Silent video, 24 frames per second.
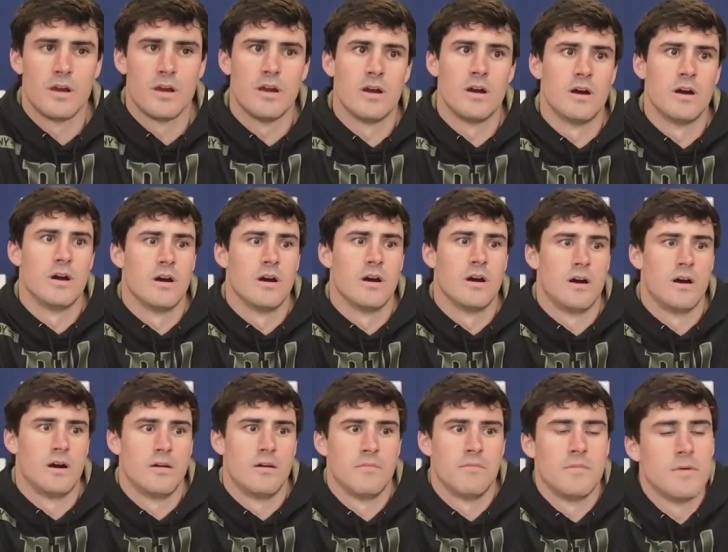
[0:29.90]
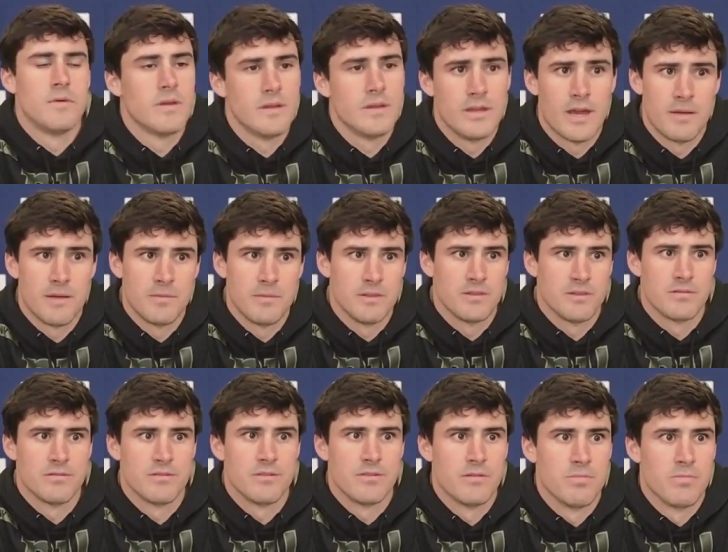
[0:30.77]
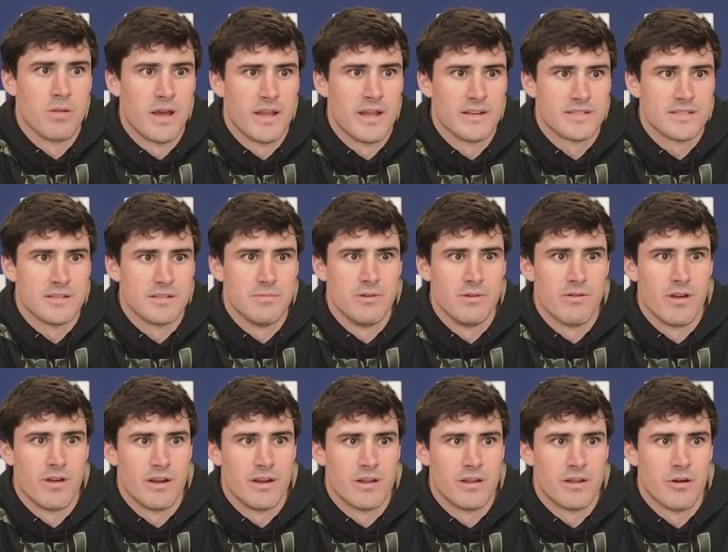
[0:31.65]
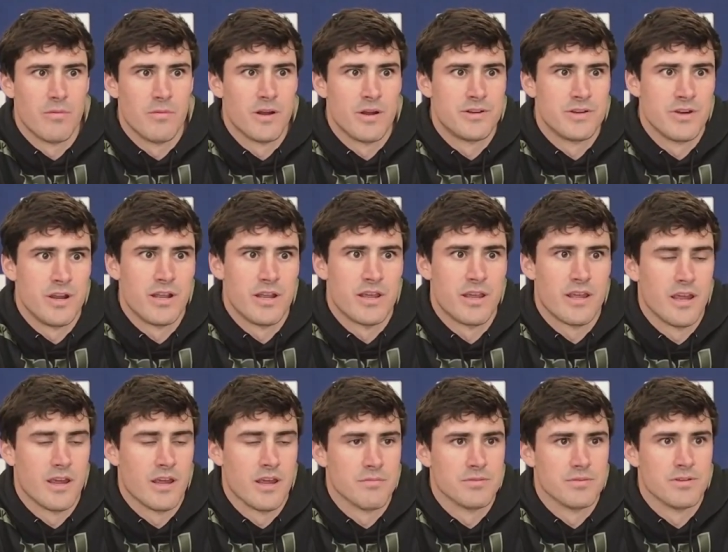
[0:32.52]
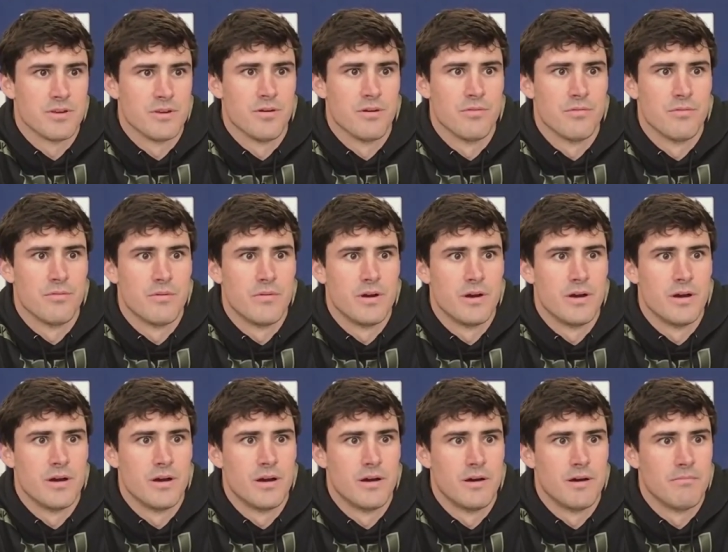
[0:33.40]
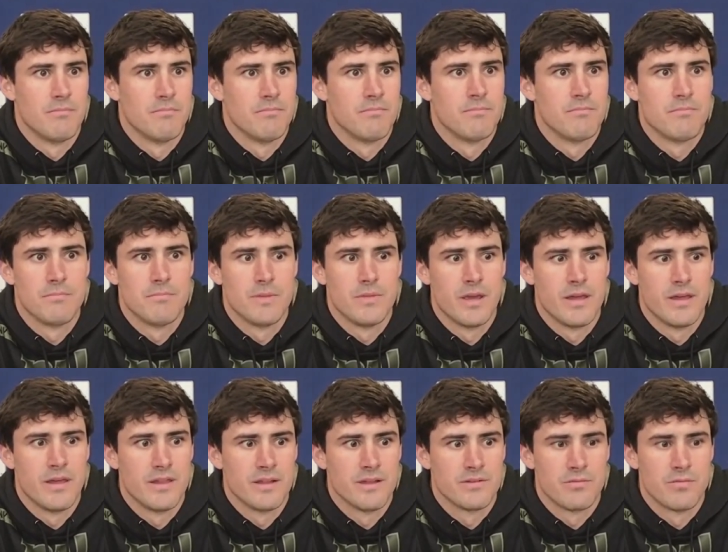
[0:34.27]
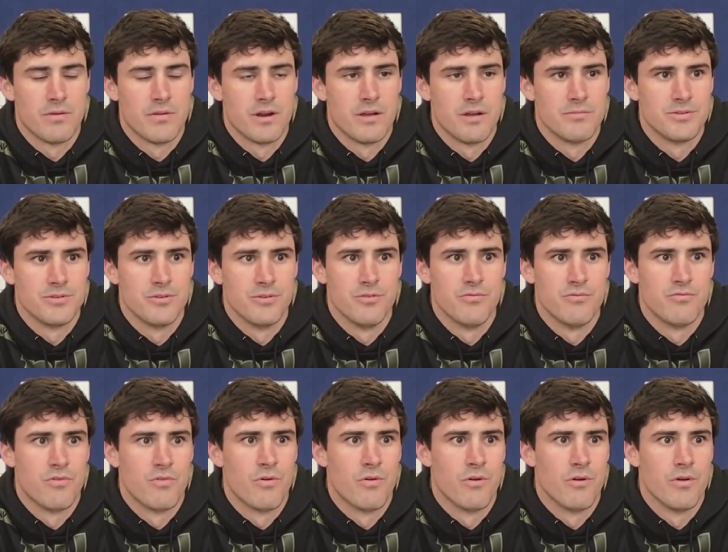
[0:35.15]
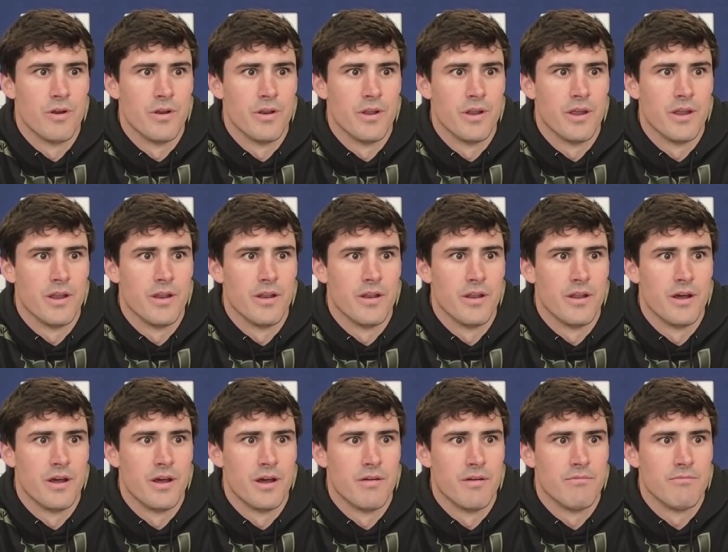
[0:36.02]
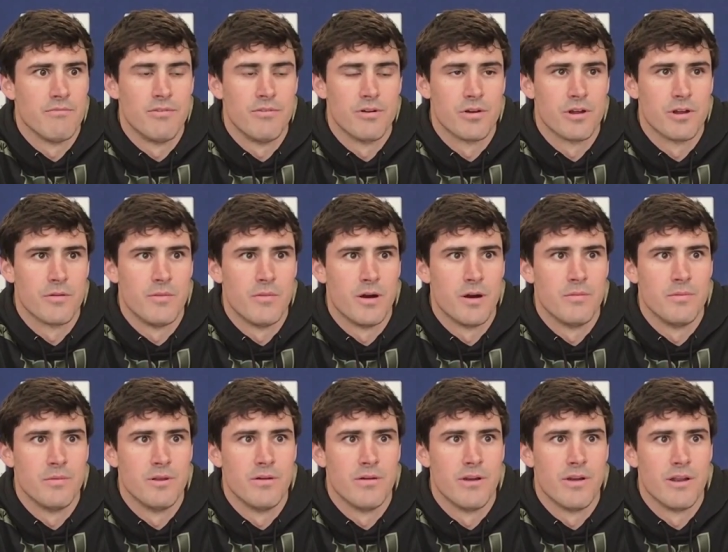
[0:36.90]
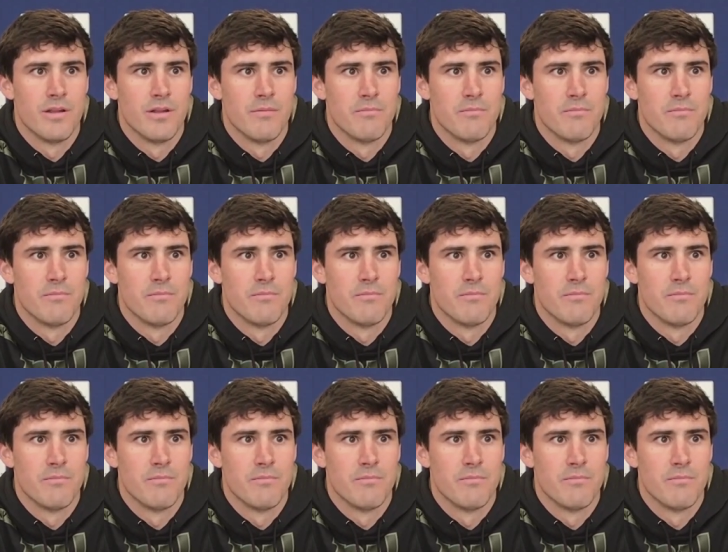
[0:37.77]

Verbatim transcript: Um, yeah, I mean the the plan is to be ready to go by training camp. So um, yeah, that's what I'm shooting for, and and uh, feel good about being ready.